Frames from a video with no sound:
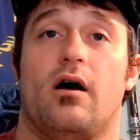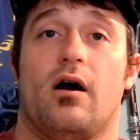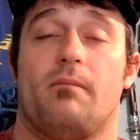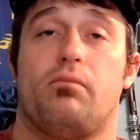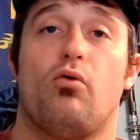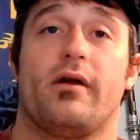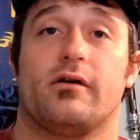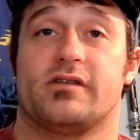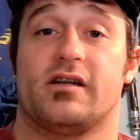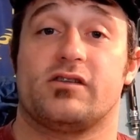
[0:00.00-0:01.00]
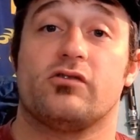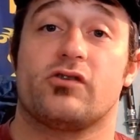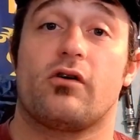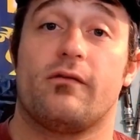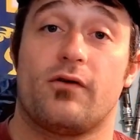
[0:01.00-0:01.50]
pointers, and it's also
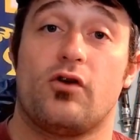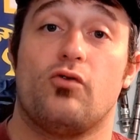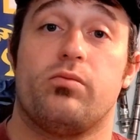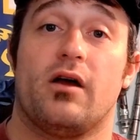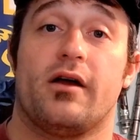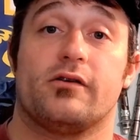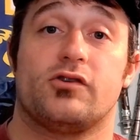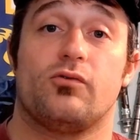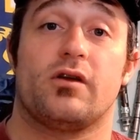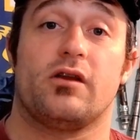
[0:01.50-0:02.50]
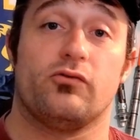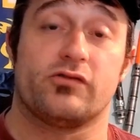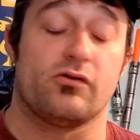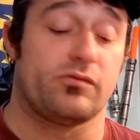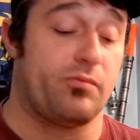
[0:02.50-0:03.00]
good for new players who can use
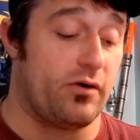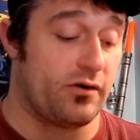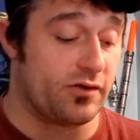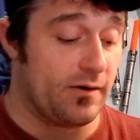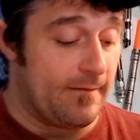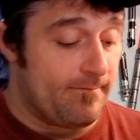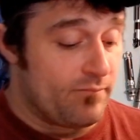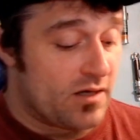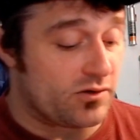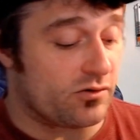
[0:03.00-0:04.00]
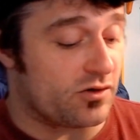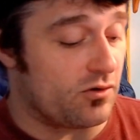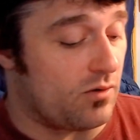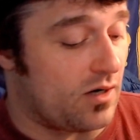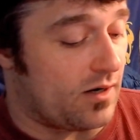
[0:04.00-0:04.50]
those pointers. There's
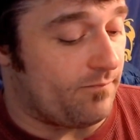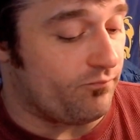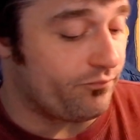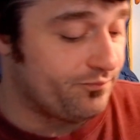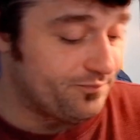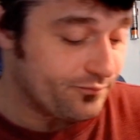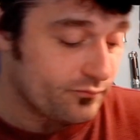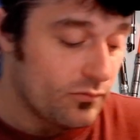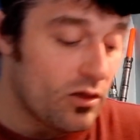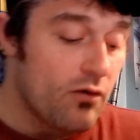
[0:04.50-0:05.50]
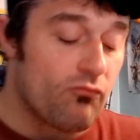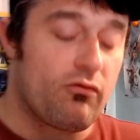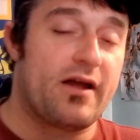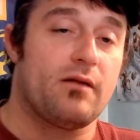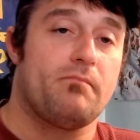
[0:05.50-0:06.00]
also
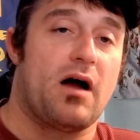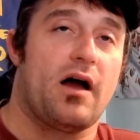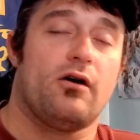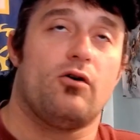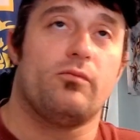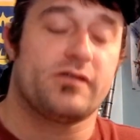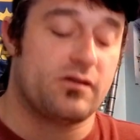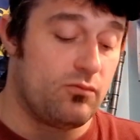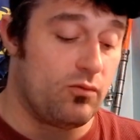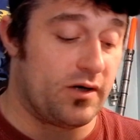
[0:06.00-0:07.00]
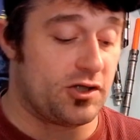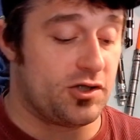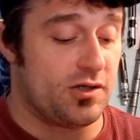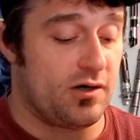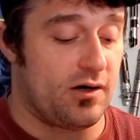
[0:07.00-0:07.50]
random biomes, which
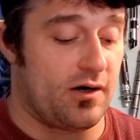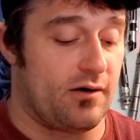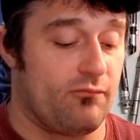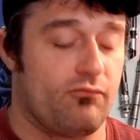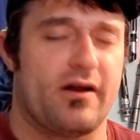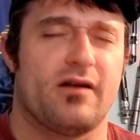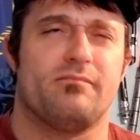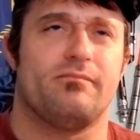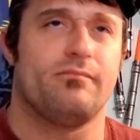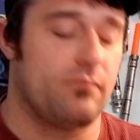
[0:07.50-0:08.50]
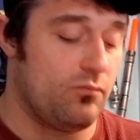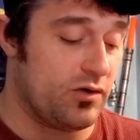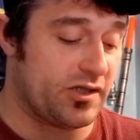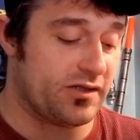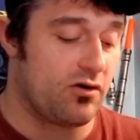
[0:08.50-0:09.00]

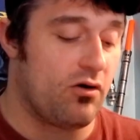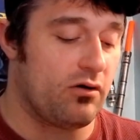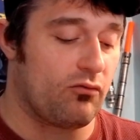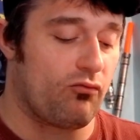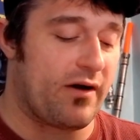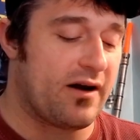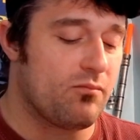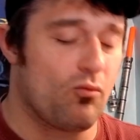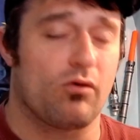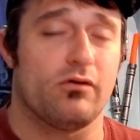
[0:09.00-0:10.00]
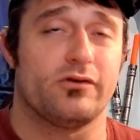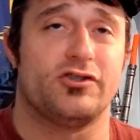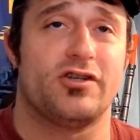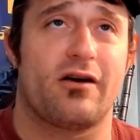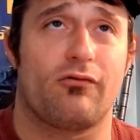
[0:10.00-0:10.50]
is called random world
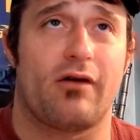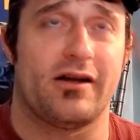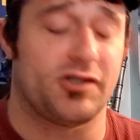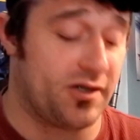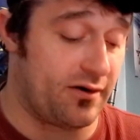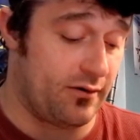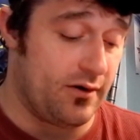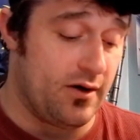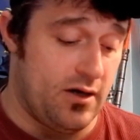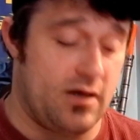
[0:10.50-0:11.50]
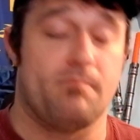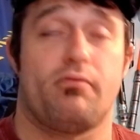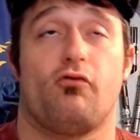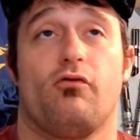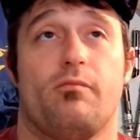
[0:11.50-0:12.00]
generation
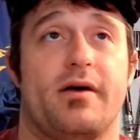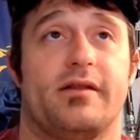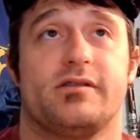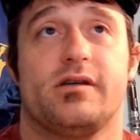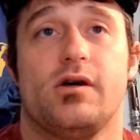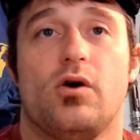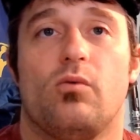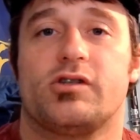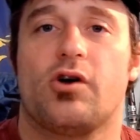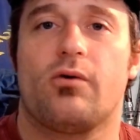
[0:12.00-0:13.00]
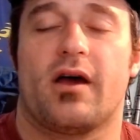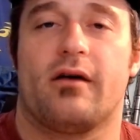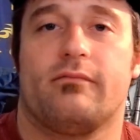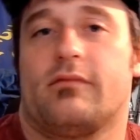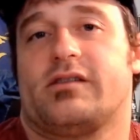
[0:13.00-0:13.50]
improvements, which, okay,
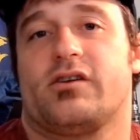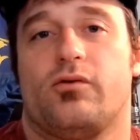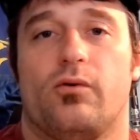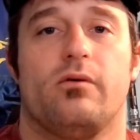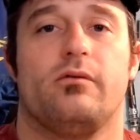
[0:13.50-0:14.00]
that's cool.